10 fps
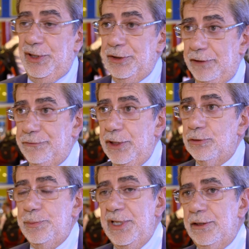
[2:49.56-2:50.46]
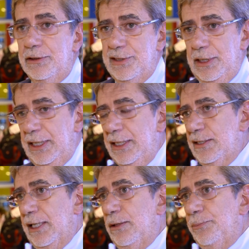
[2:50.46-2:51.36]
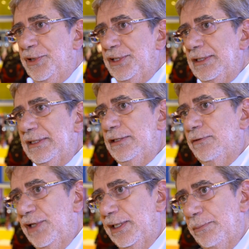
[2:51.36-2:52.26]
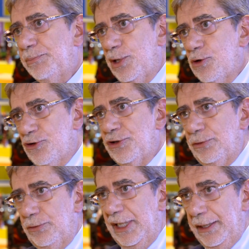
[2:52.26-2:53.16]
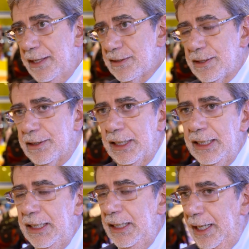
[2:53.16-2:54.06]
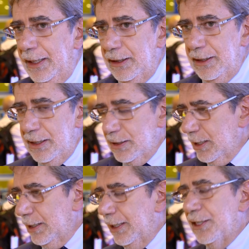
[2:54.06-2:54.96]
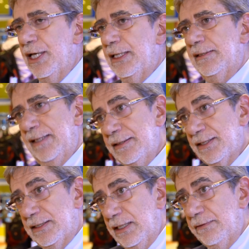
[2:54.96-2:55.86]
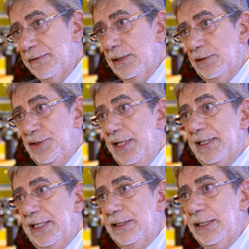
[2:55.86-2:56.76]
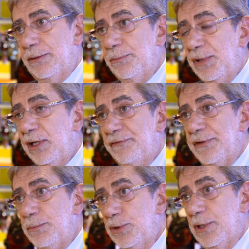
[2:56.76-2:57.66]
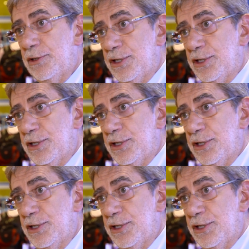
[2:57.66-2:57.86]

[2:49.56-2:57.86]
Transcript: point of view because it is a completely novel approach to the cancer, and it is a tentative of targeting both immune